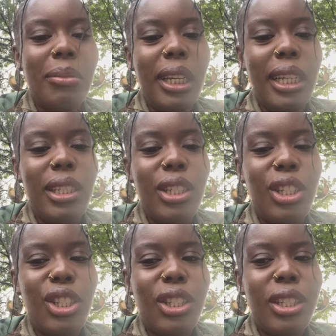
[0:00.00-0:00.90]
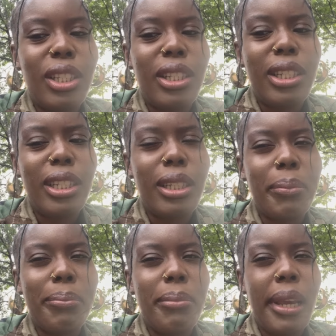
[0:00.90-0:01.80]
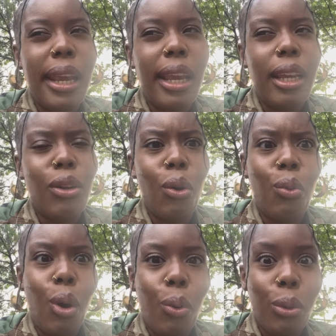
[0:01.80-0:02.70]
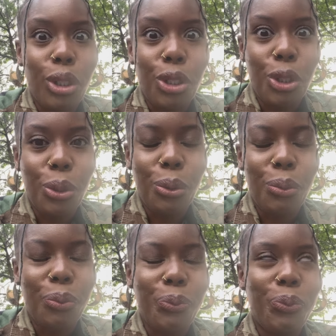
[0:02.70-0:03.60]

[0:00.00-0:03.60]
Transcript: It's May, no, whoa, we're in June.